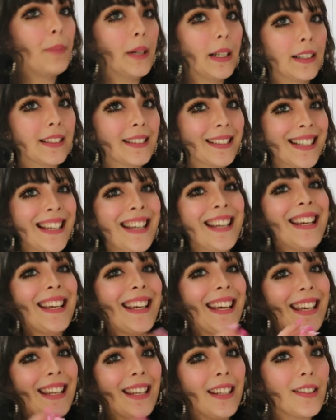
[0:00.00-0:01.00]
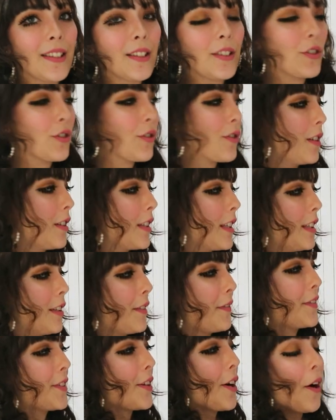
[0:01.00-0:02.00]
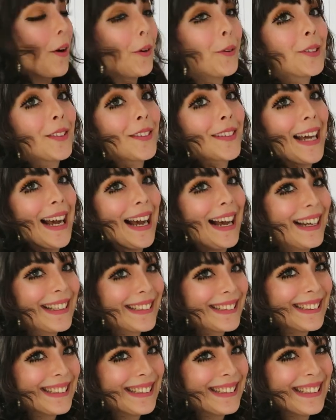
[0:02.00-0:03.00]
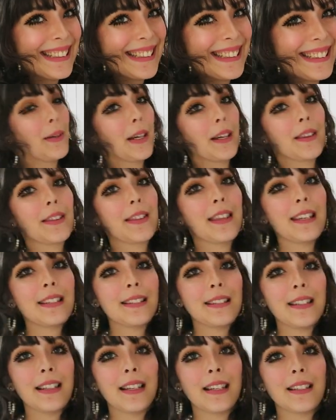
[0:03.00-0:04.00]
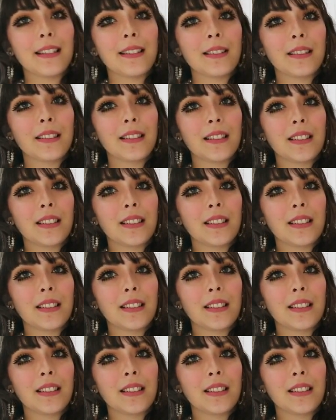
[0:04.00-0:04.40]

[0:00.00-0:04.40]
but it isn't strong enough to hold on the hanger. But this is,